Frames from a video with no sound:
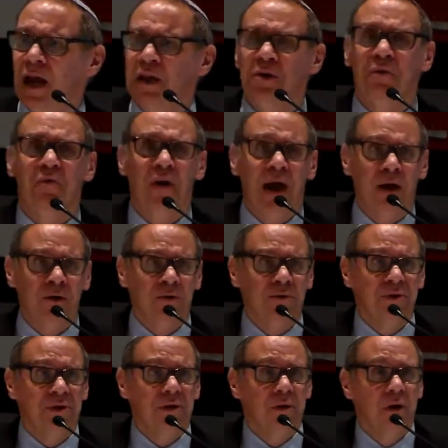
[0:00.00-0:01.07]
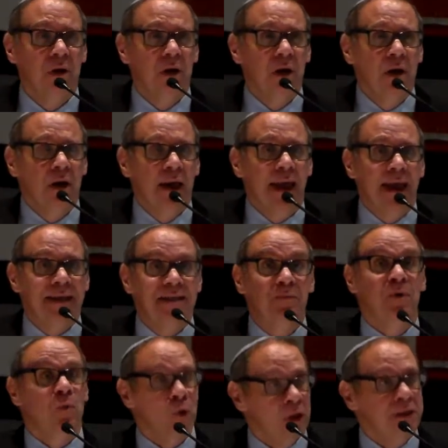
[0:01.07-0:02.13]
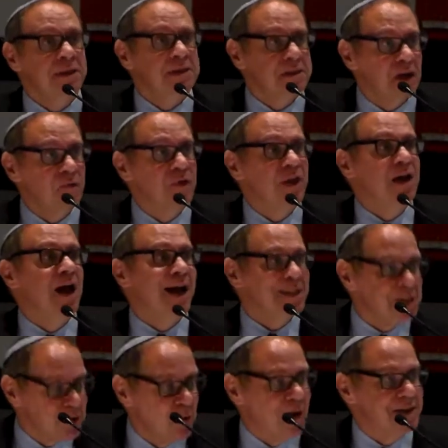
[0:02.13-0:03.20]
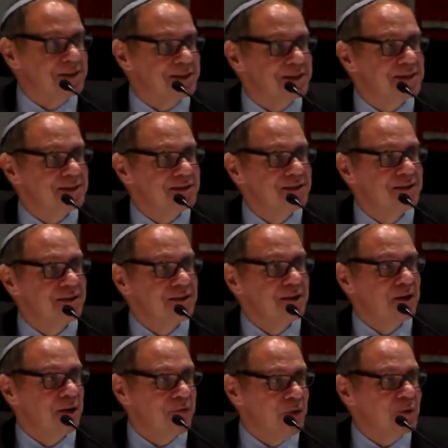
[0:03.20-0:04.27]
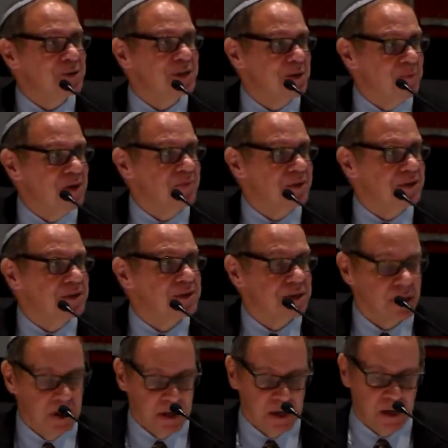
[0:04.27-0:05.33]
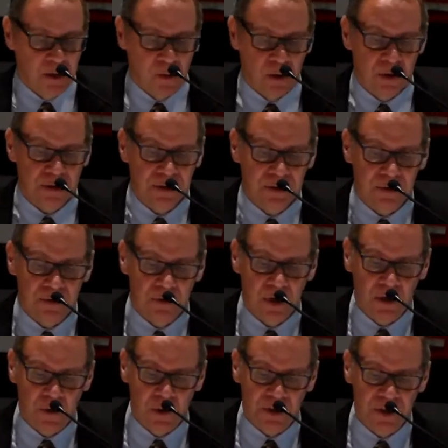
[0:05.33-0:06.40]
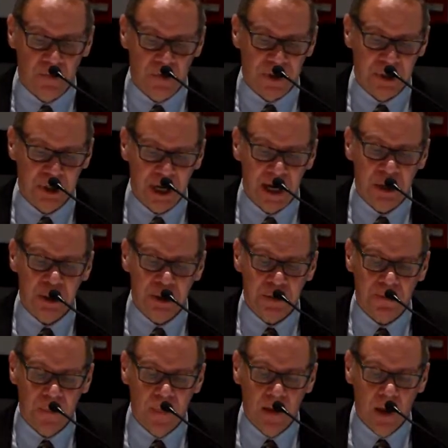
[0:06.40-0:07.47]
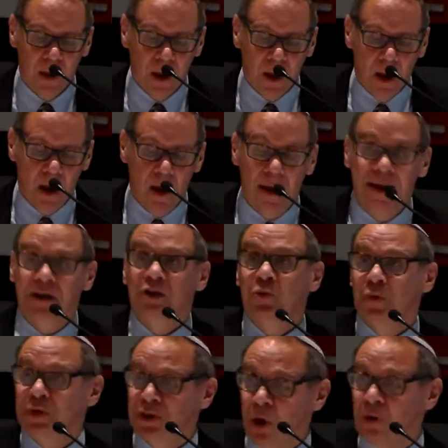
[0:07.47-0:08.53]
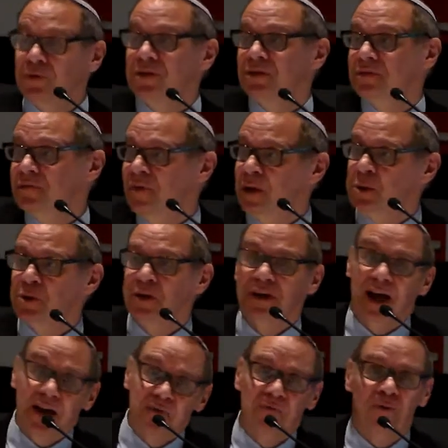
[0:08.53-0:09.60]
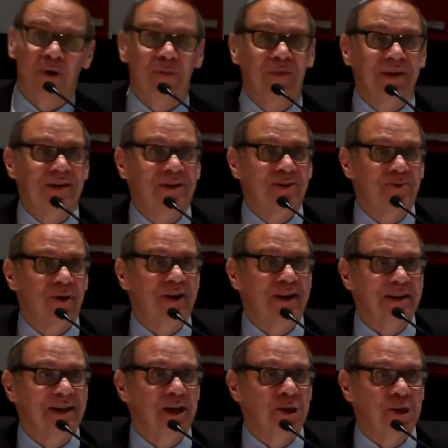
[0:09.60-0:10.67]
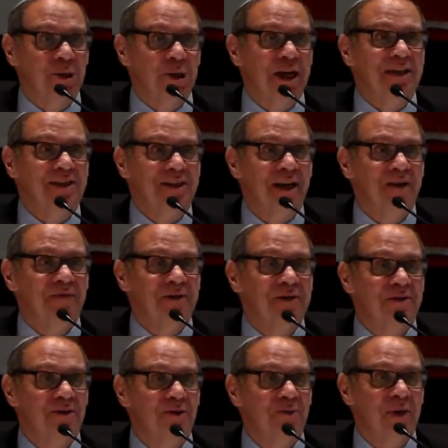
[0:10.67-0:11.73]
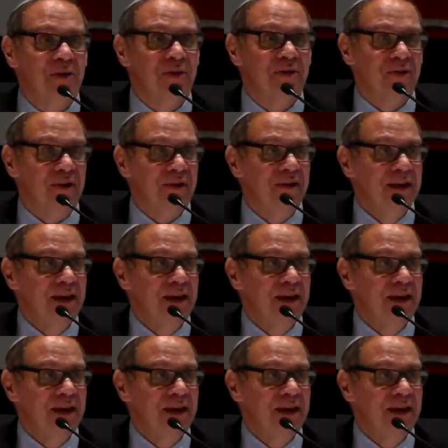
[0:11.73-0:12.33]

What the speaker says: and your values, and to be willing to suffer the consequences of those commitments in order to bring change. And as a result, eventually I formed this organization, JSAG, to deal with